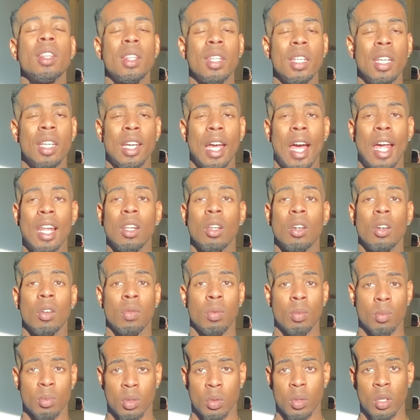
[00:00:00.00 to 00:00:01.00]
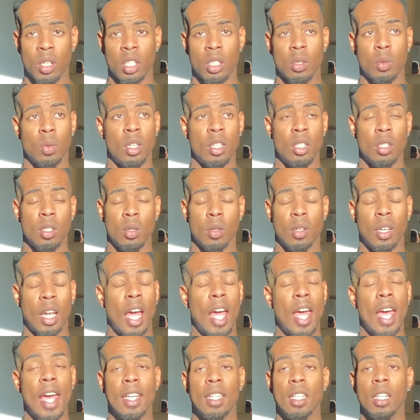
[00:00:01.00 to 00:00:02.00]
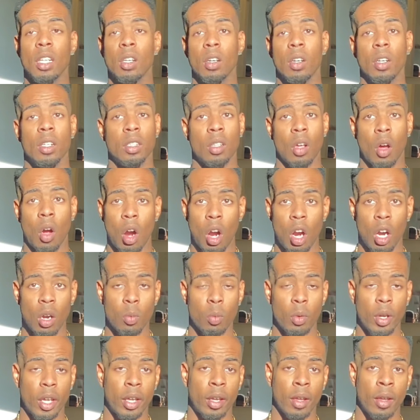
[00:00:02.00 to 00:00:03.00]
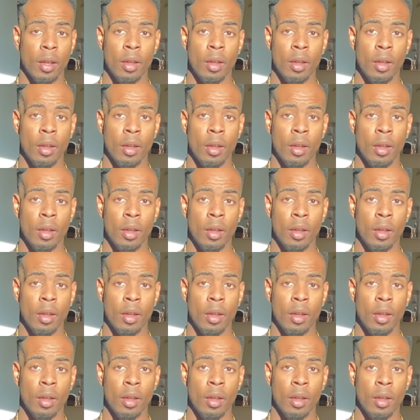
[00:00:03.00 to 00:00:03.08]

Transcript: thing I learned from 2022. And I had to learn it the hard way.